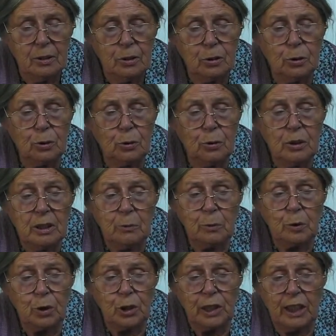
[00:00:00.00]
Soon it
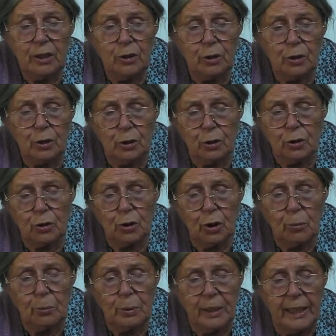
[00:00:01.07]
will change to
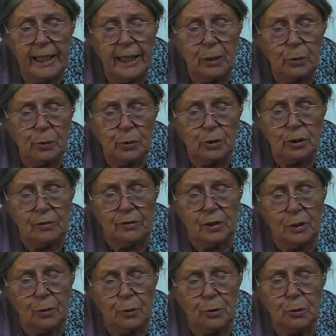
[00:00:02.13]
somber echoes of
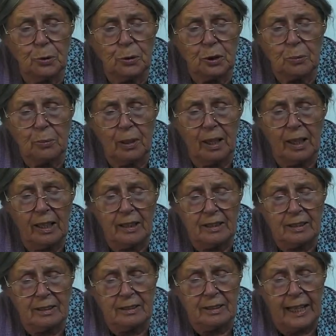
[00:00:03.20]
the cruel
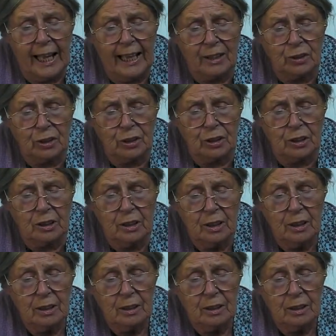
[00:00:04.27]
remarks and actions